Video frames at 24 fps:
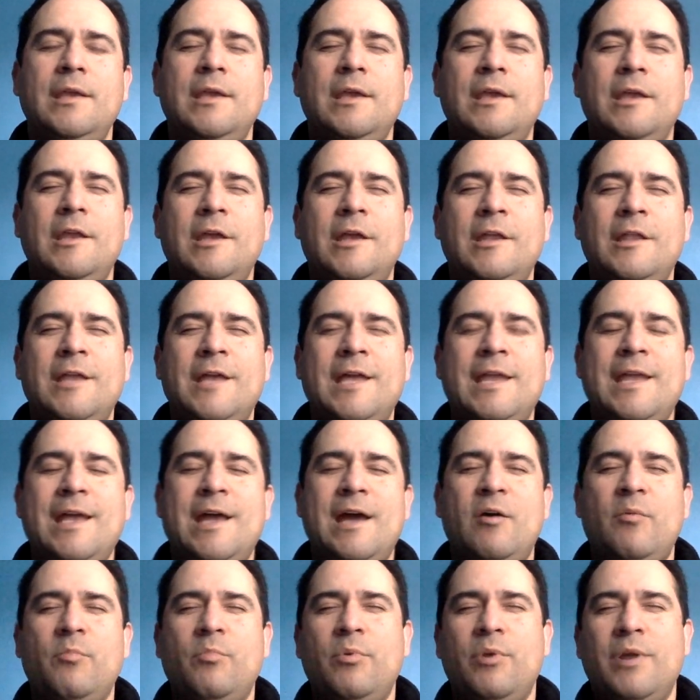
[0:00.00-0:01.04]
And on that
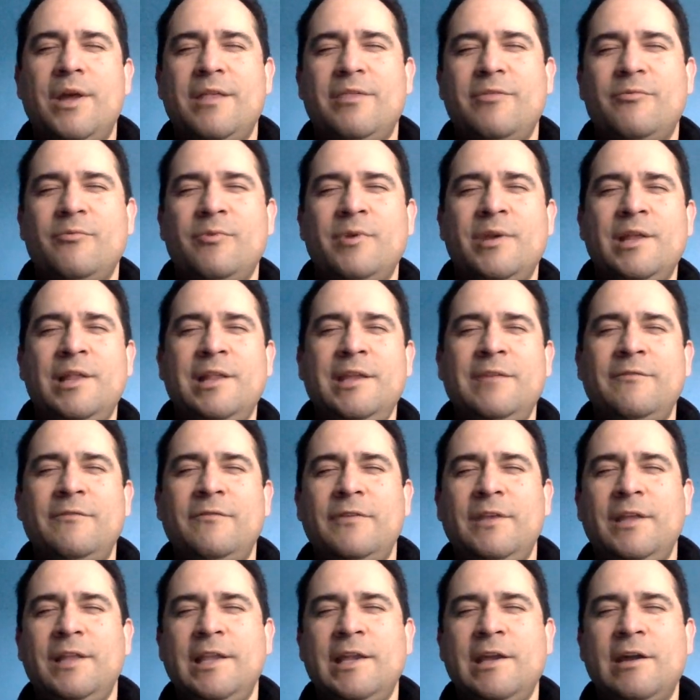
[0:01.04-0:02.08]
out breath, really
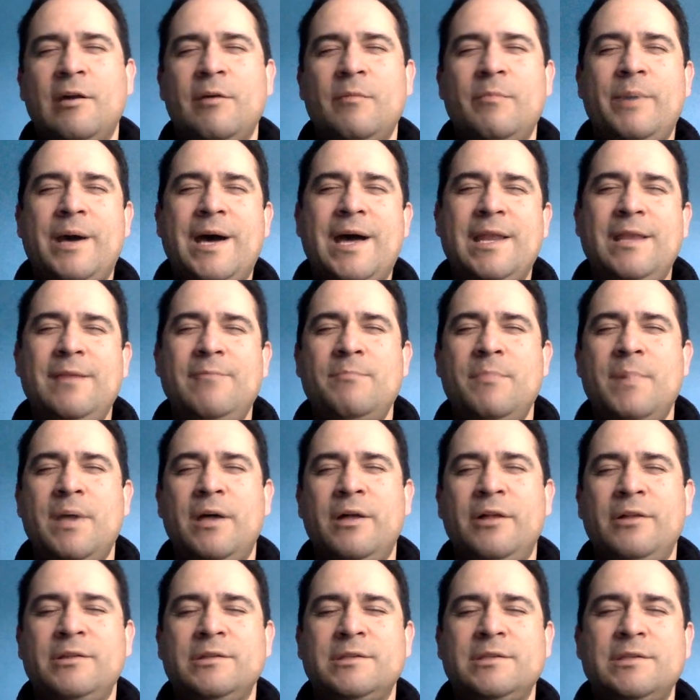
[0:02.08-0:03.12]
feeling our body
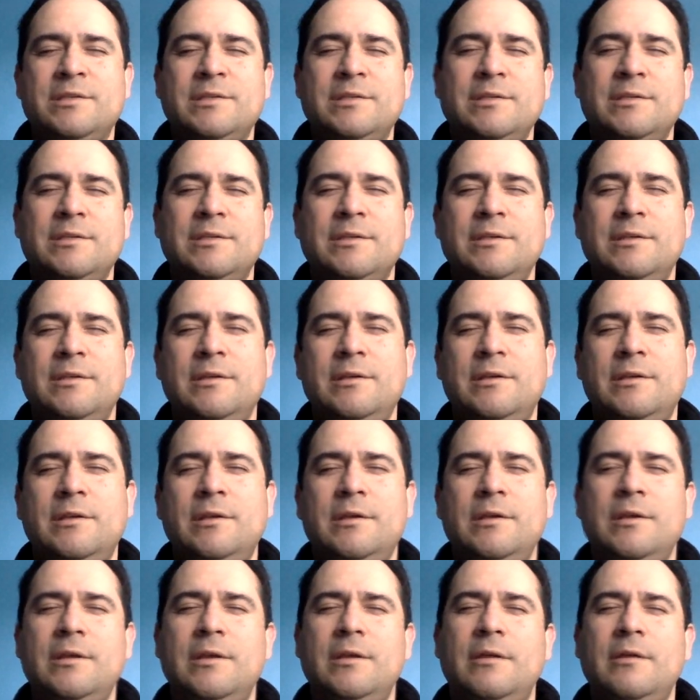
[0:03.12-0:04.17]
melt,
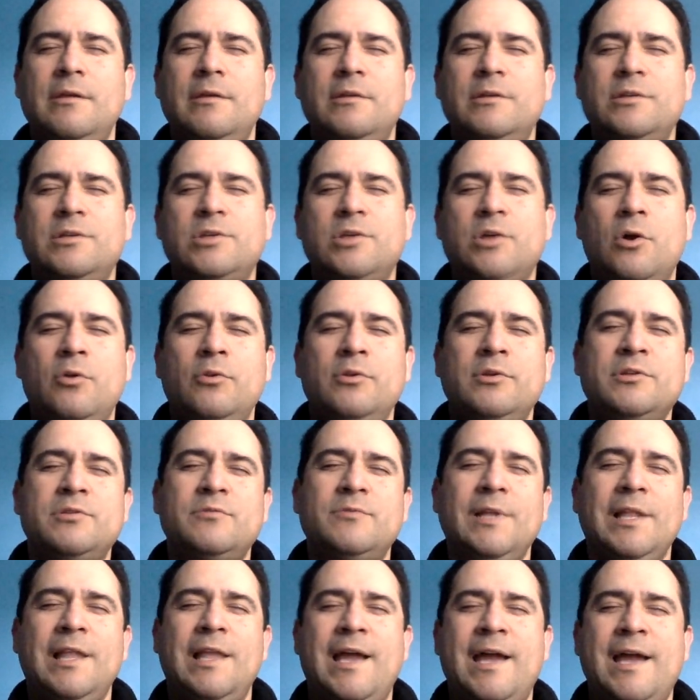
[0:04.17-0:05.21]
Shoulders
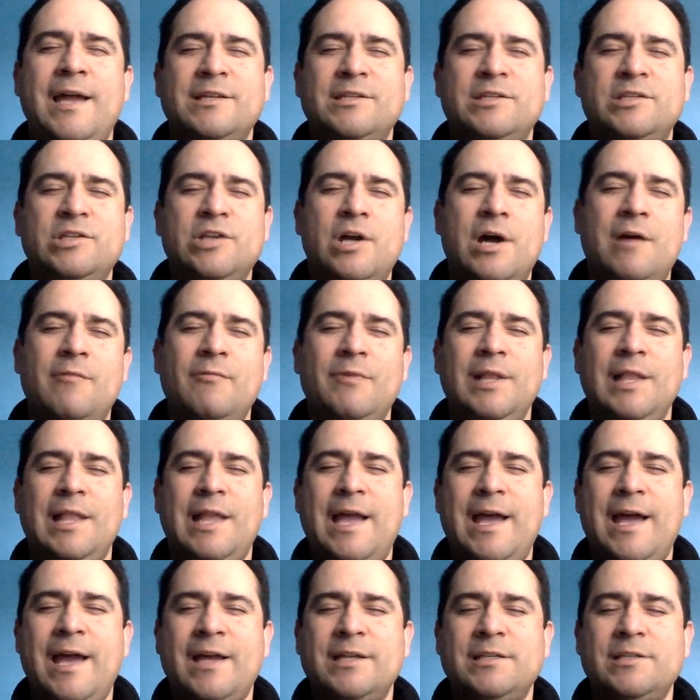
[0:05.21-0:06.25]
relax, jaw
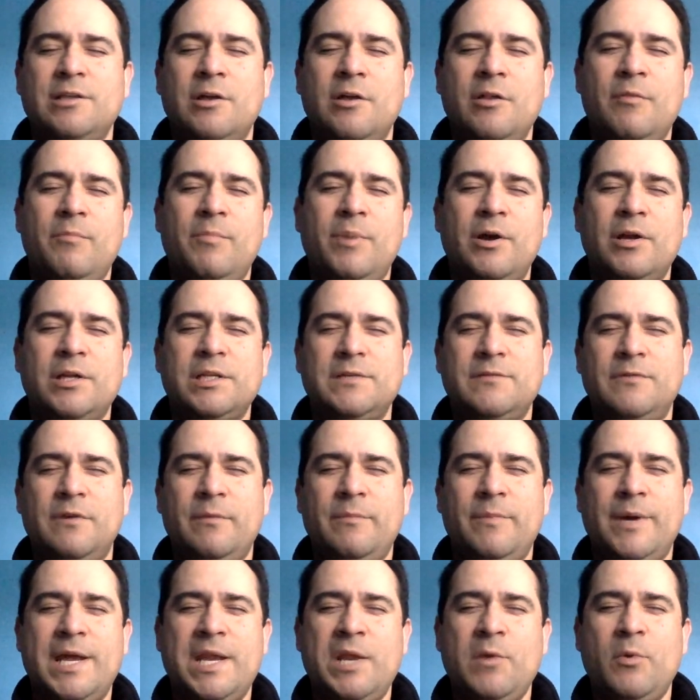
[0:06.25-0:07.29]
relax, all the parts of our
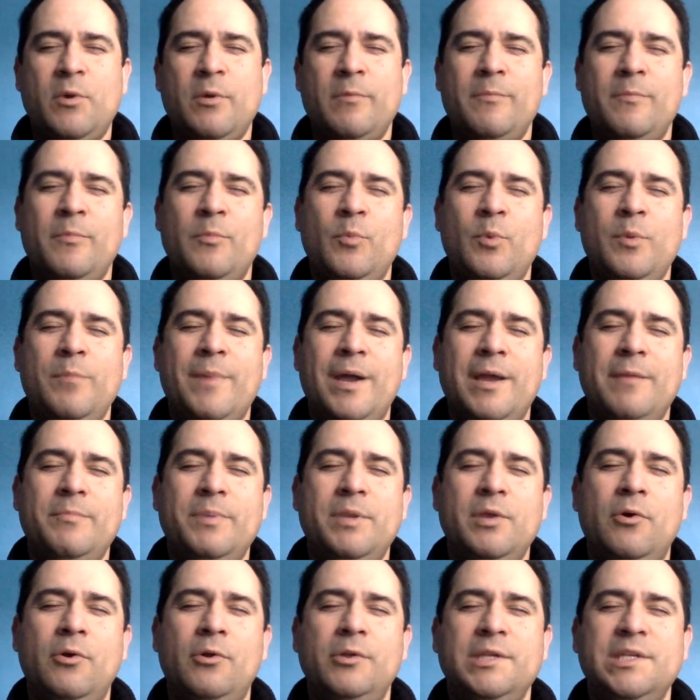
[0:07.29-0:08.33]
body where we might
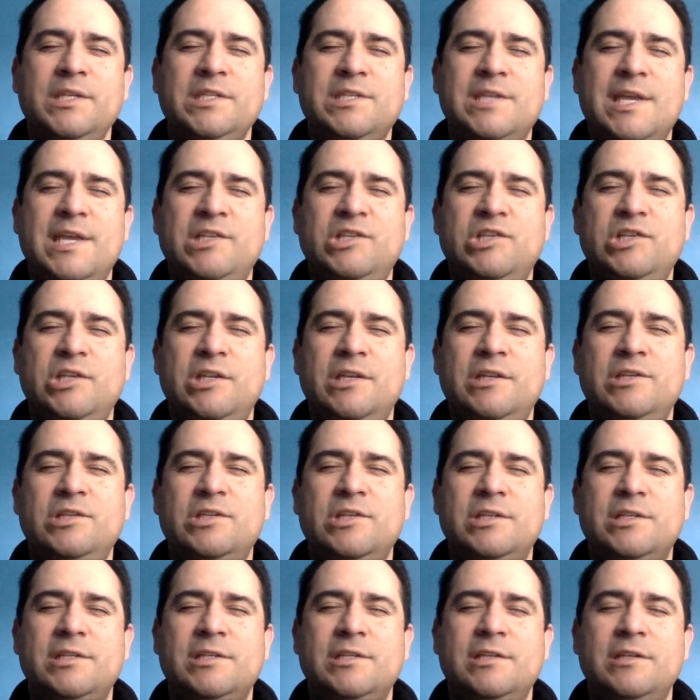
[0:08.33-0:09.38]
be holding tension,
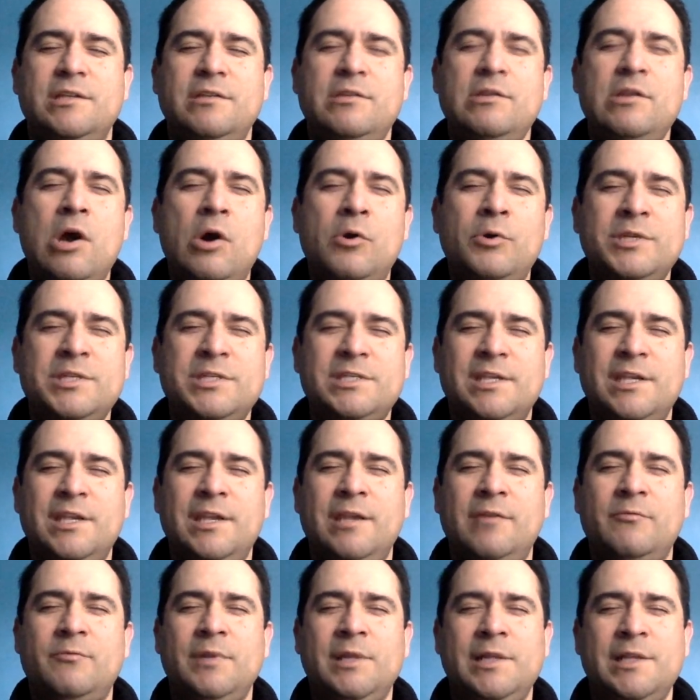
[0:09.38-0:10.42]
just noticing
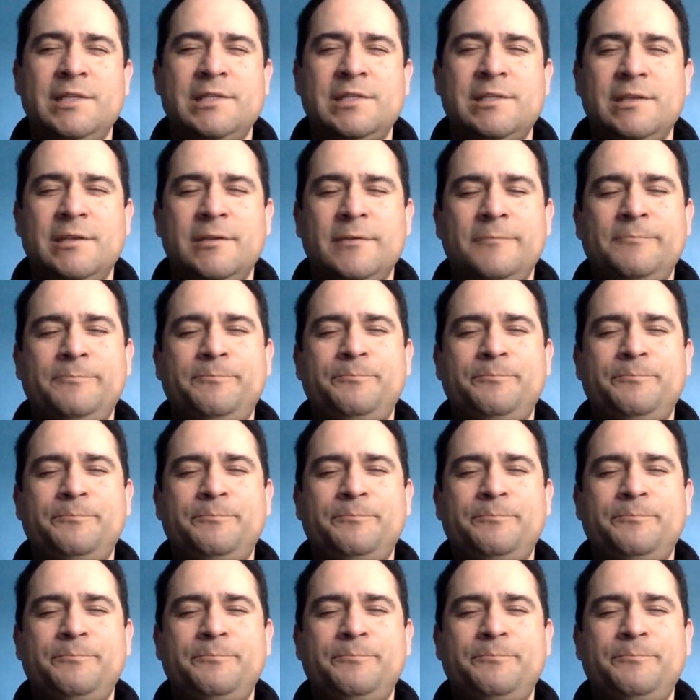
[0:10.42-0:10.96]
and releasing.